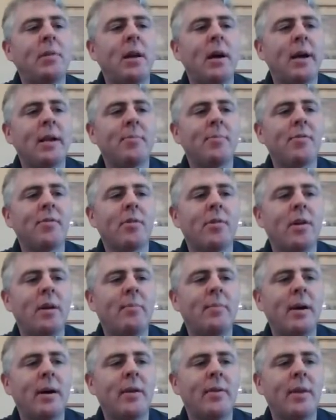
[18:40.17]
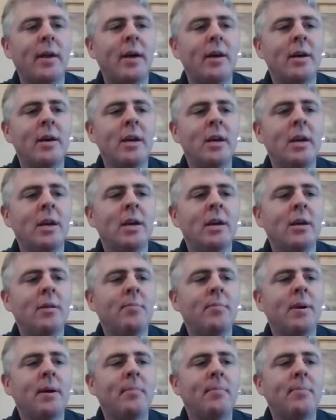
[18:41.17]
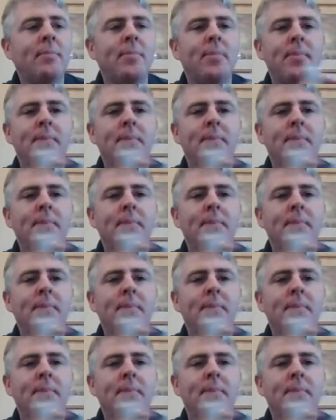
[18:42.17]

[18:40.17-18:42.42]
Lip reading: line. I'm sorry about that. But